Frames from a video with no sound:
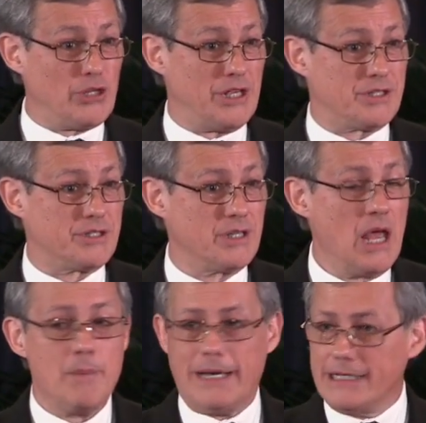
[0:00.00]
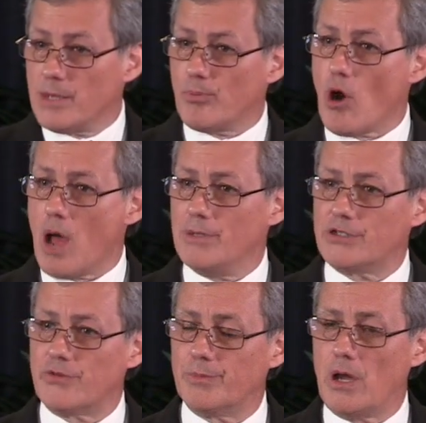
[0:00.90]
this? but he's a promise
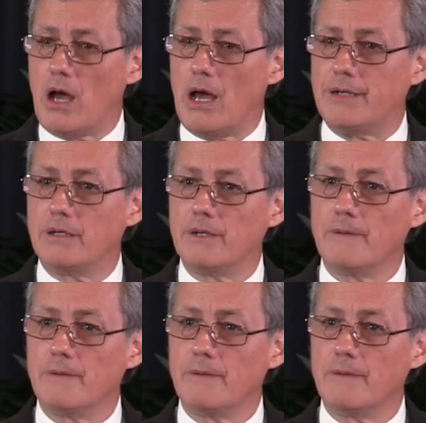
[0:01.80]
from God.